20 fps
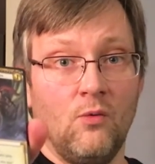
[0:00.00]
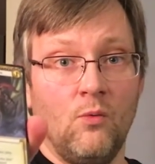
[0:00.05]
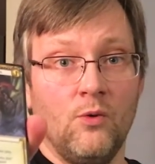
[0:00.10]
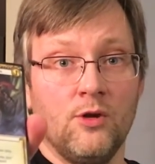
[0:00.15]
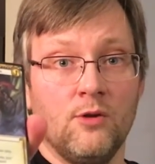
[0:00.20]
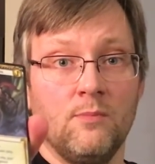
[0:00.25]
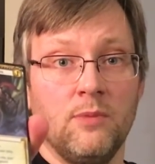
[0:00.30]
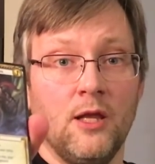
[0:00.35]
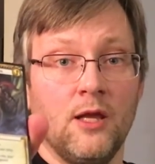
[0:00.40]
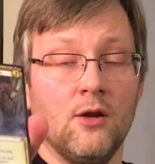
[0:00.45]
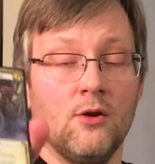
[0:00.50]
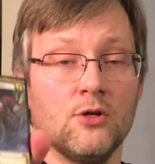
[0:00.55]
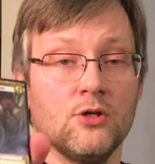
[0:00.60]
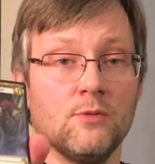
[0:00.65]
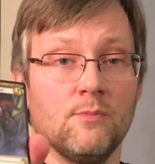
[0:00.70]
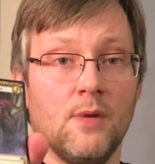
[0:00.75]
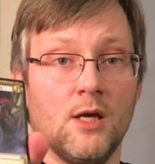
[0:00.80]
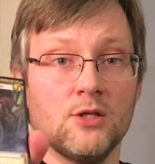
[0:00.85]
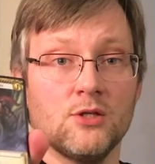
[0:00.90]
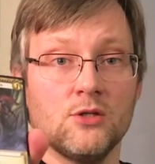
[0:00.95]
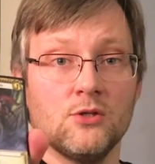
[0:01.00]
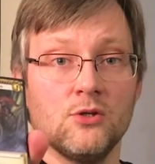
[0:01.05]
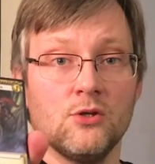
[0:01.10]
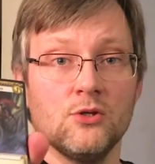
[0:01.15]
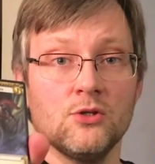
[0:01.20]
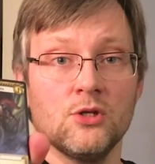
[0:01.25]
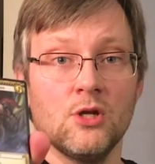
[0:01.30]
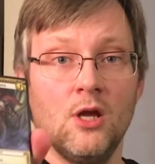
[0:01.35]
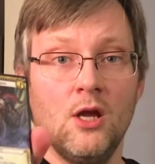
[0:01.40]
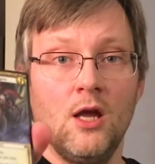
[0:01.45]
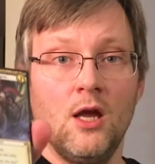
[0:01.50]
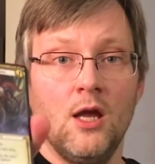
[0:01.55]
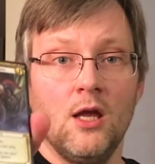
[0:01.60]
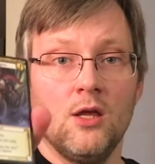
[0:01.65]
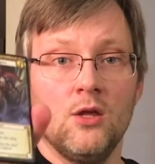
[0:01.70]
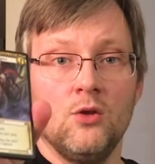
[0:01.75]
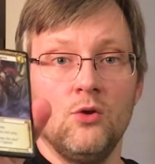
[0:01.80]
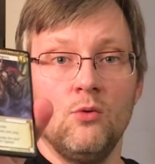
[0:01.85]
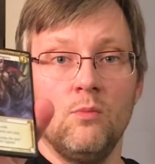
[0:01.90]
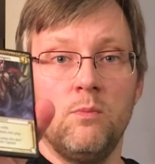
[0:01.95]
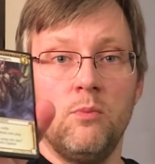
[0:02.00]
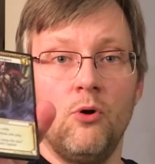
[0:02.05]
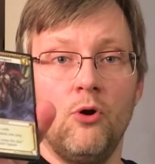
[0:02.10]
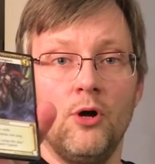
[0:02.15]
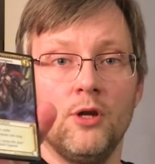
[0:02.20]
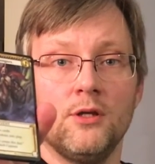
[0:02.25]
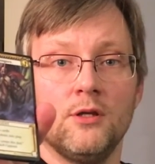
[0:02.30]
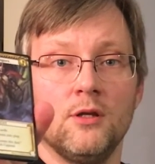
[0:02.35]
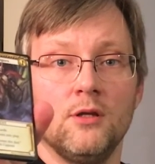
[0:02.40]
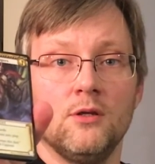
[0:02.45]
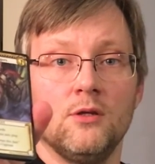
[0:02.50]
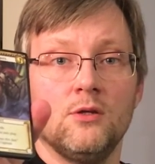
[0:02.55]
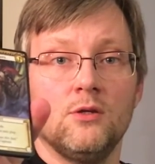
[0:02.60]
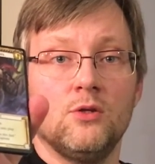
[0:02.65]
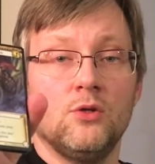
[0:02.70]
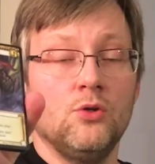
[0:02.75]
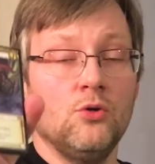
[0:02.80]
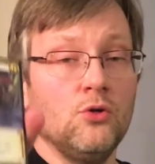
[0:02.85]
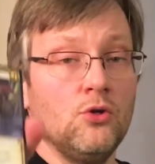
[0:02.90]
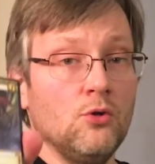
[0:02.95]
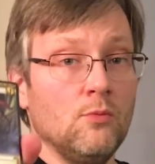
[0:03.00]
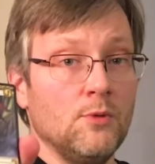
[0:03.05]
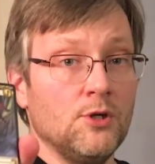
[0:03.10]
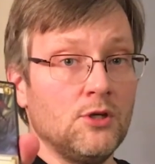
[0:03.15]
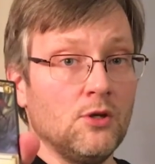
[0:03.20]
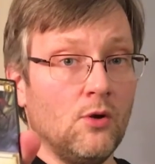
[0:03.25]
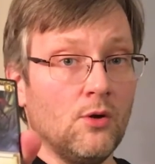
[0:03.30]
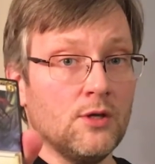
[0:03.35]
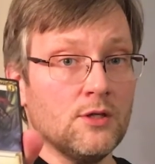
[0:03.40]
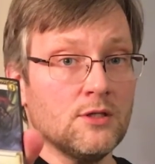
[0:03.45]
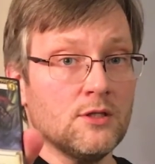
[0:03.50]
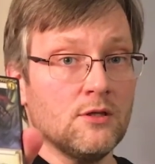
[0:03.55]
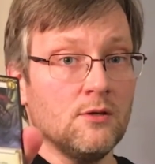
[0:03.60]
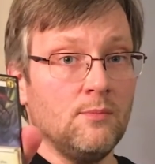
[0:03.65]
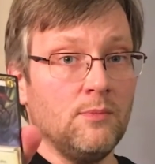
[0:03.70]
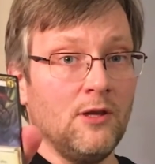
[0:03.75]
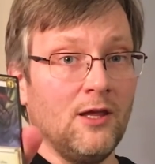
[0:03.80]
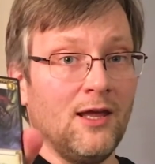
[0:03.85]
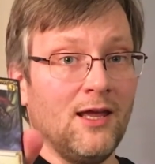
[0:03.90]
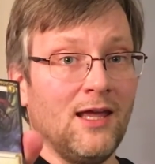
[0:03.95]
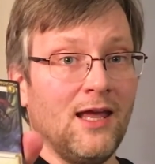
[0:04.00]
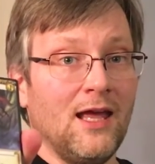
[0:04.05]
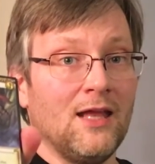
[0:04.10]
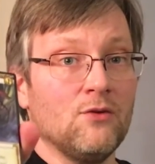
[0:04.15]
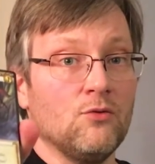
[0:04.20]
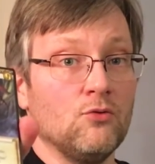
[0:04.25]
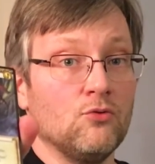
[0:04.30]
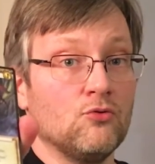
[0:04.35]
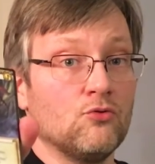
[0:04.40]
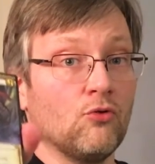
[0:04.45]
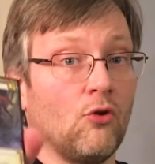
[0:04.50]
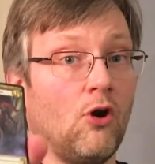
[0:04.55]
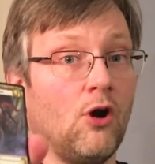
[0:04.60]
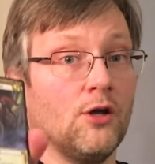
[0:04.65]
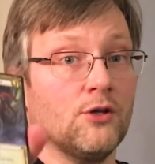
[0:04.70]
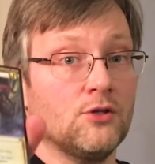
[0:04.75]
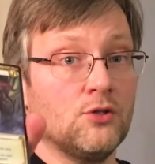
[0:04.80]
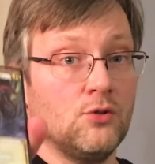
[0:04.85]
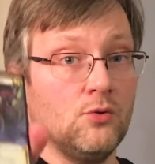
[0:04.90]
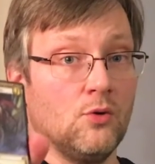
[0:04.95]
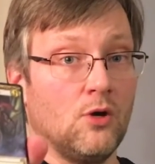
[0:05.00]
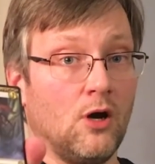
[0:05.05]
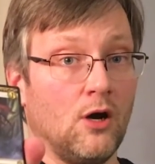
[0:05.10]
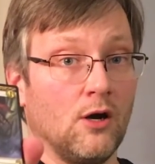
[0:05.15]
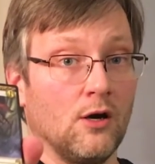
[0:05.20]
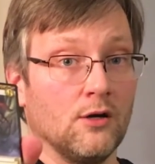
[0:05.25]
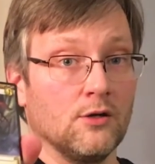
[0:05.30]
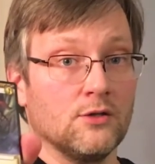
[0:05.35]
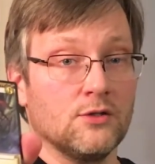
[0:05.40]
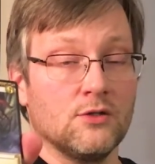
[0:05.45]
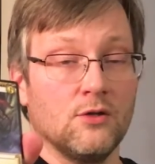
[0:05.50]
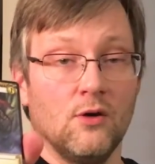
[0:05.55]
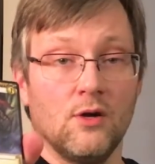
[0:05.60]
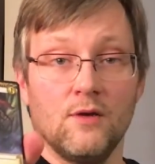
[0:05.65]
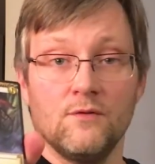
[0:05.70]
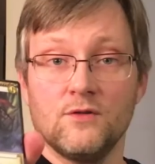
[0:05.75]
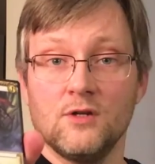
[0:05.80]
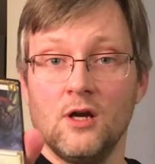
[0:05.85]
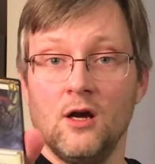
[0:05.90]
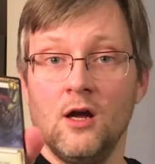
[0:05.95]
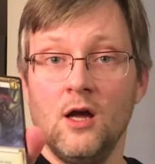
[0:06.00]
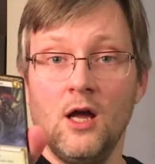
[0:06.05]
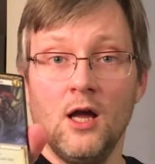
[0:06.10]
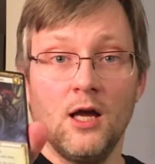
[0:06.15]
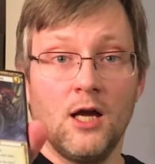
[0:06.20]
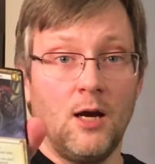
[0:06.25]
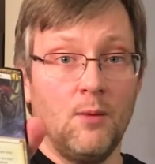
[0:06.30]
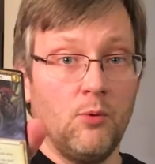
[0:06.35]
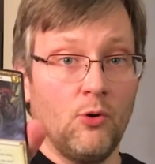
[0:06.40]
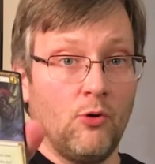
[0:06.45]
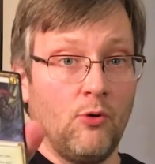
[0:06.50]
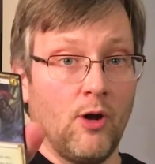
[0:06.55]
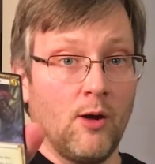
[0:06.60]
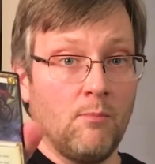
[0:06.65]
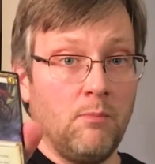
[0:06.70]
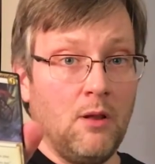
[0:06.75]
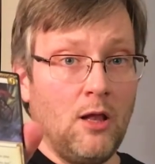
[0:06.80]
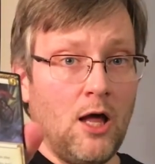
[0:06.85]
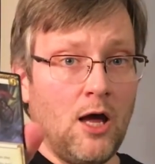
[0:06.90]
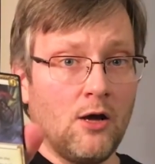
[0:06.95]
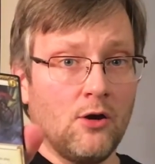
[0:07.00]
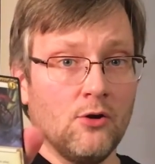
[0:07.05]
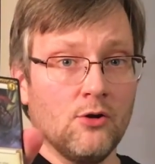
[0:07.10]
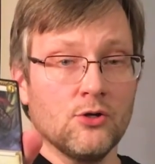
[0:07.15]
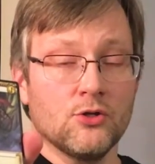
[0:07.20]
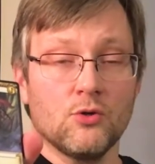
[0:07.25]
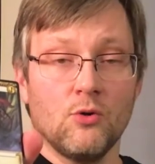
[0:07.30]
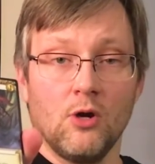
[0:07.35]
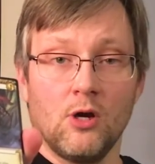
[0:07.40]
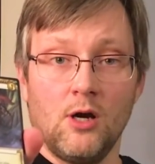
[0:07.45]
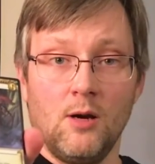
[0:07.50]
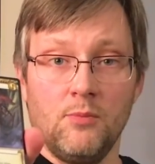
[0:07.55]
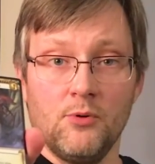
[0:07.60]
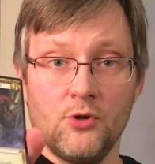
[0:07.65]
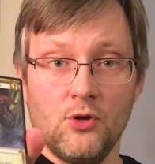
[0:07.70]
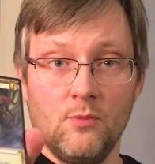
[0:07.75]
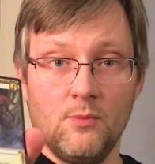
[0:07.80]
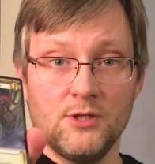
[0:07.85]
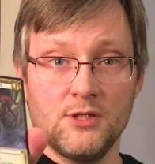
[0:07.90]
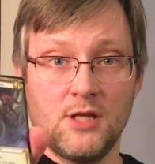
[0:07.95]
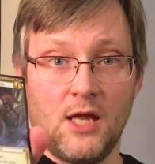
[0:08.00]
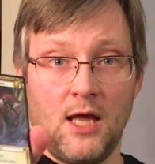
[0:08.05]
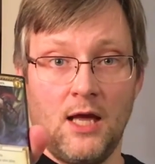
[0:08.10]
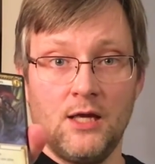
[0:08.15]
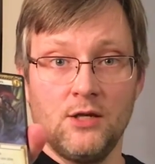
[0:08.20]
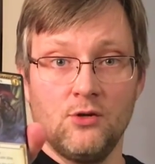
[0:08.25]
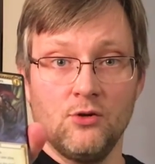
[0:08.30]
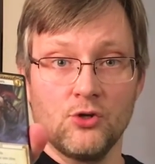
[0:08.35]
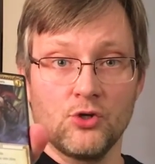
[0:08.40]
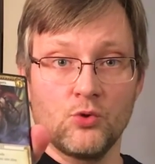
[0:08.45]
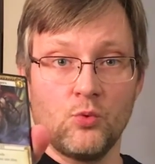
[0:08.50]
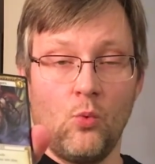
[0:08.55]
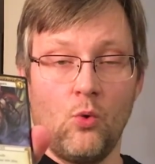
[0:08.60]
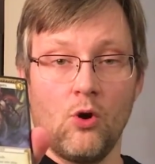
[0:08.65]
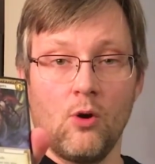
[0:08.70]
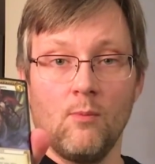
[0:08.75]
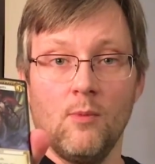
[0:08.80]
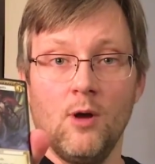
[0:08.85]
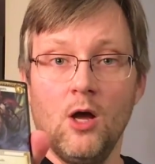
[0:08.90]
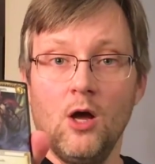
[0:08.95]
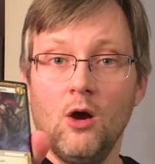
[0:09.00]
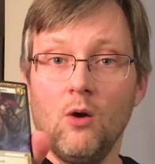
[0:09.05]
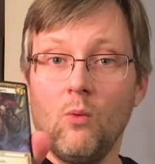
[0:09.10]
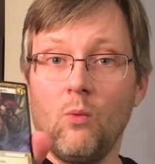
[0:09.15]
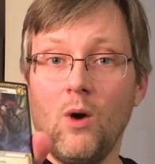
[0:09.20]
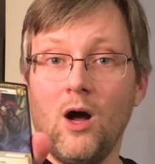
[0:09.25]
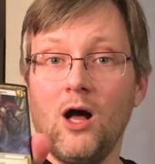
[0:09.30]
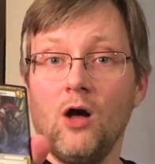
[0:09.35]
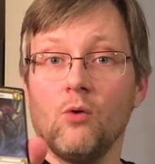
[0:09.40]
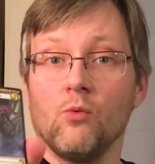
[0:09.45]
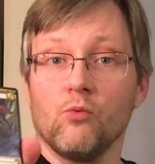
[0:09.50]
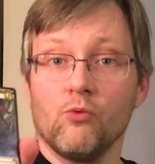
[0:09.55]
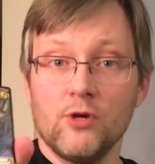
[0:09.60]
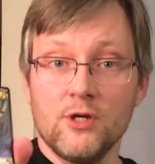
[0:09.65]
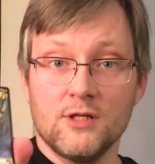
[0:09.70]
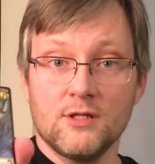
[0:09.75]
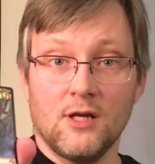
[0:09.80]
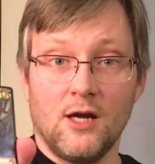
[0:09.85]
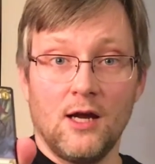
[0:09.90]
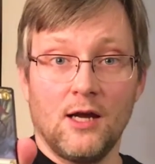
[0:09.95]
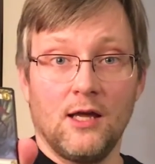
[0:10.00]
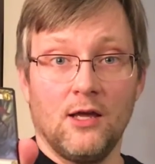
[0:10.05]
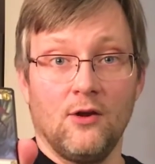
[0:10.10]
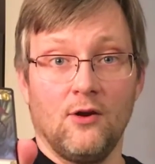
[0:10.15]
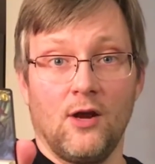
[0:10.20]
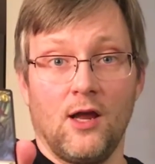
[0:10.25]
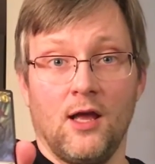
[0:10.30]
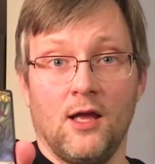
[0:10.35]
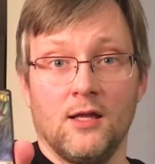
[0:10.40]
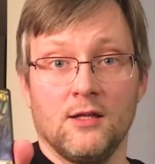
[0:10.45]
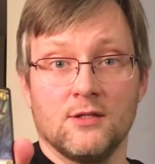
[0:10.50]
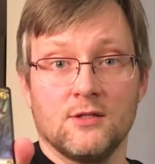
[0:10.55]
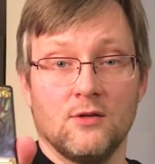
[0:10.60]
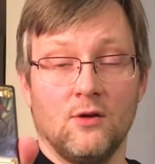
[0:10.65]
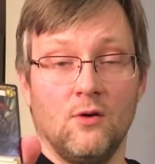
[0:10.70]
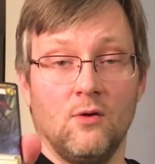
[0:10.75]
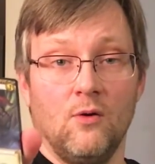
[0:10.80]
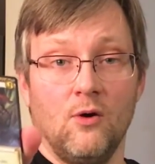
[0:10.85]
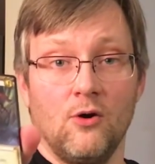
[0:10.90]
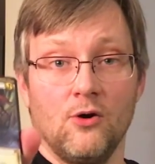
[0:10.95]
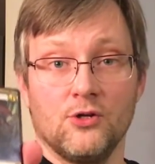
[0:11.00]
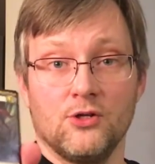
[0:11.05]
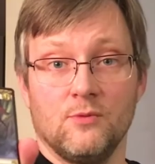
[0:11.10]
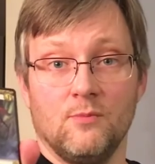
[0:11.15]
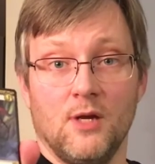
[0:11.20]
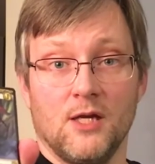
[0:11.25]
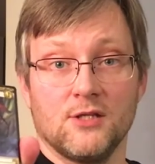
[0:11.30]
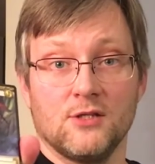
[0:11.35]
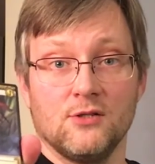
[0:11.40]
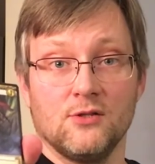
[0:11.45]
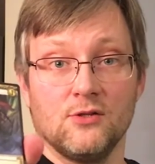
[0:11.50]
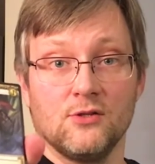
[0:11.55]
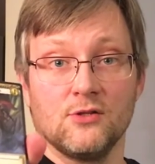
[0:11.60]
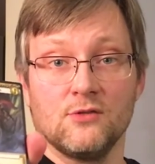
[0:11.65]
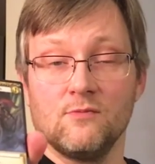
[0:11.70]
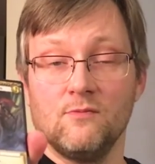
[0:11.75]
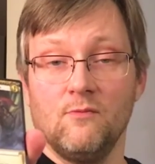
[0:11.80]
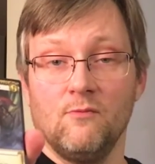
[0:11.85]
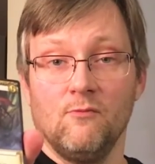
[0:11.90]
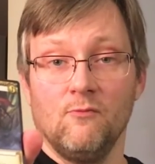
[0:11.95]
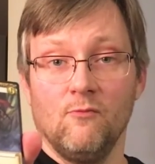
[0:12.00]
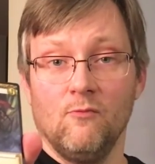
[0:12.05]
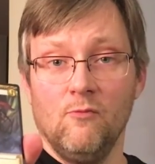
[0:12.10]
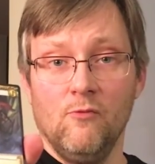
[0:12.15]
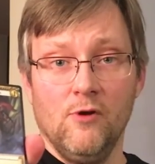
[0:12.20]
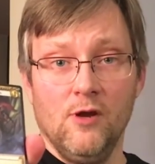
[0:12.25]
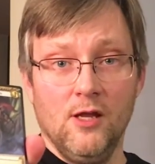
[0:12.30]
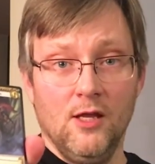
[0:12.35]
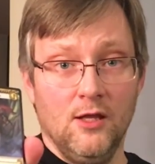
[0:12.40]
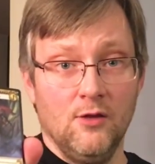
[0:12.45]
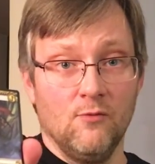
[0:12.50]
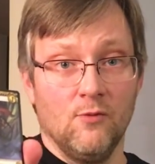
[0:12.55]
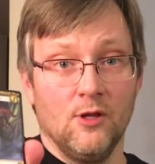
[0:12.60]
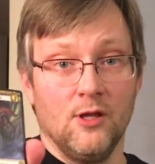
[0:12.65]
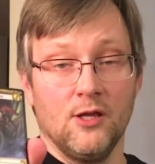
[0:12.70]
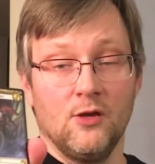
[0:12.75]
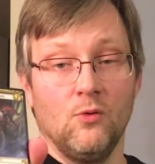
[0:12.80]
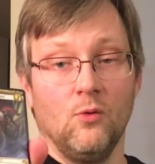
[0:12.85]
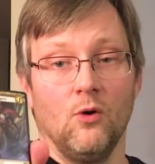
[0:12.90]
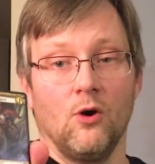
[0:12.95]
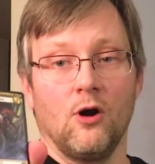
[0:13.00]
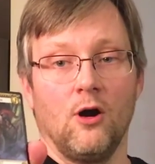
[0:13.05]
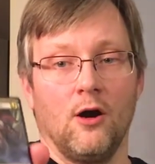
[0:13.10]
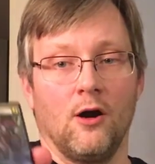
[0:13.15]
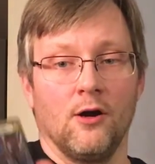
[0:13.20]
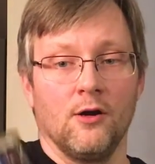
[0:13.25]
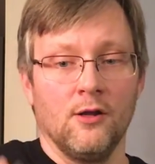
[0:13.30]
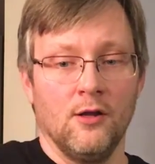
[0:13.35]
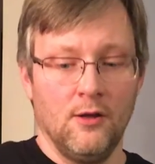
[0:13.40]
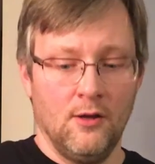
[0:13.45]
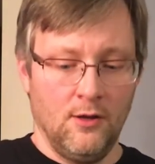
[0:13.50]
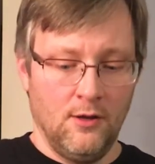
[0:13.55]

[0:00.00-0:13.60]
When you play Urgent Messengers, you put 2 human tokens into play and you draw 2 cards. So it gives you a couple quick blockers or a couple humans to add to your swarm while restocking your hand. So Urgent Messengers, really, really cool card.